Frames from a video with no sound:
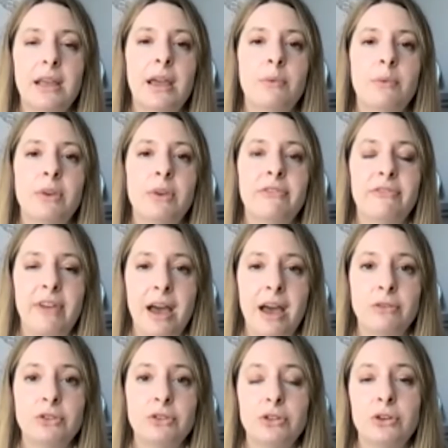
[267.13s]
And we
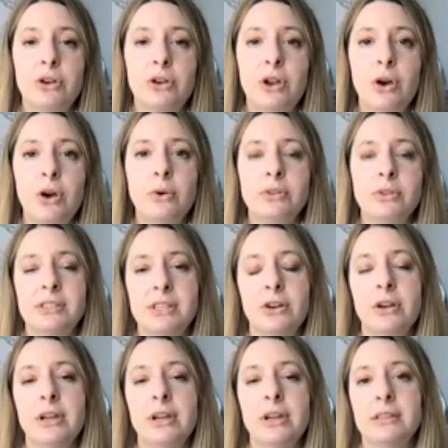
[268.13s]
found no
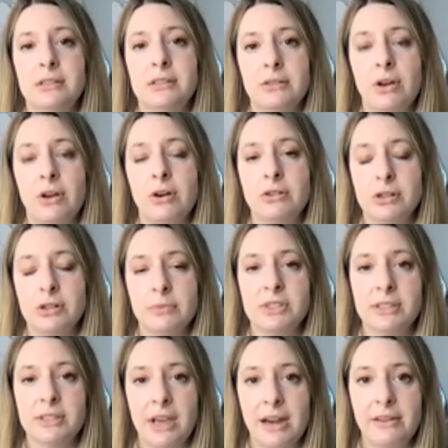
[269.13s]
serious long-term
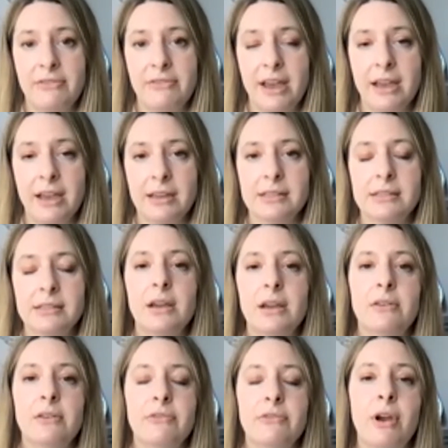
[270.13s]
side effects
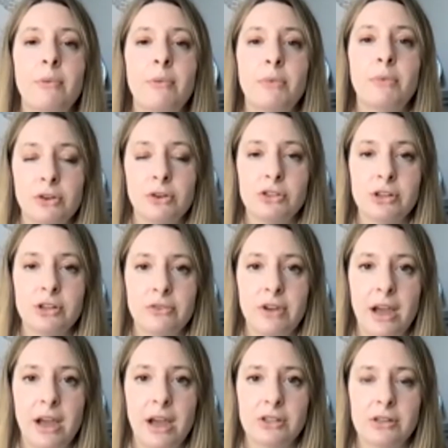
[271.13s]
from allergic
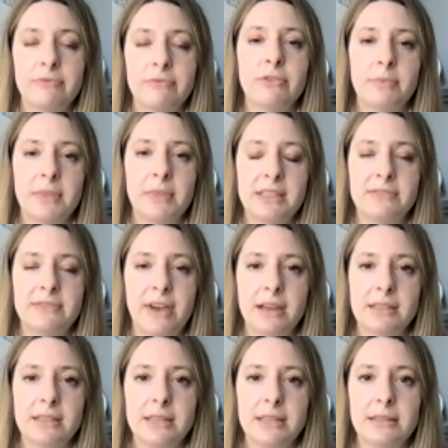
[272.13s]
reaction from these
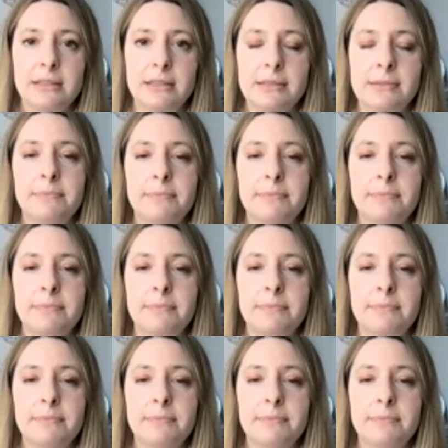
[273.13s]
vaccines.